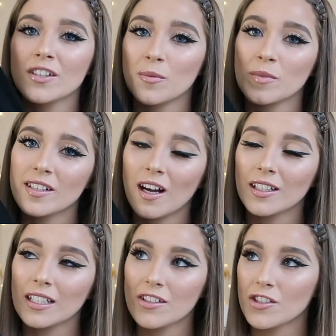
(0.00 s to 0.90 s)
some
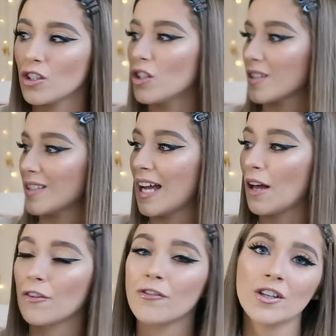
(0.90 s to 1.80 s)
cycling shorts. Now,
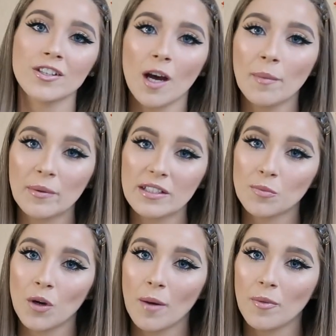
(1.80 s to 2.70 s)
the first time I went to
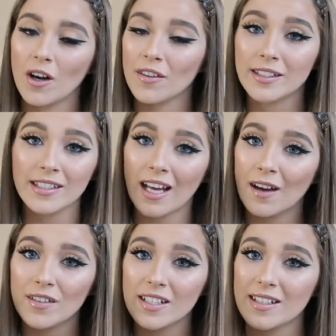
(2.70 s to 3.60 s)
Primark, they didn't
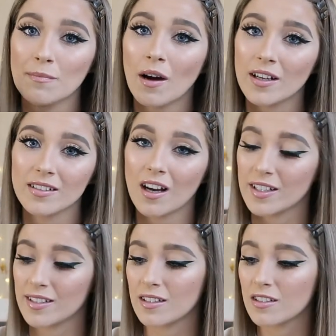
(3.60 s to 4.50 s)
have these in my
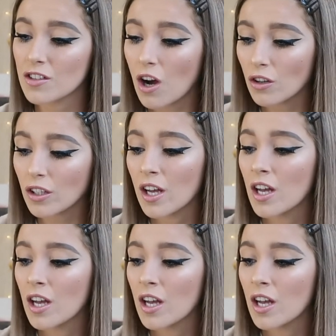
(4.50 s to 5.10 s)
size in stock.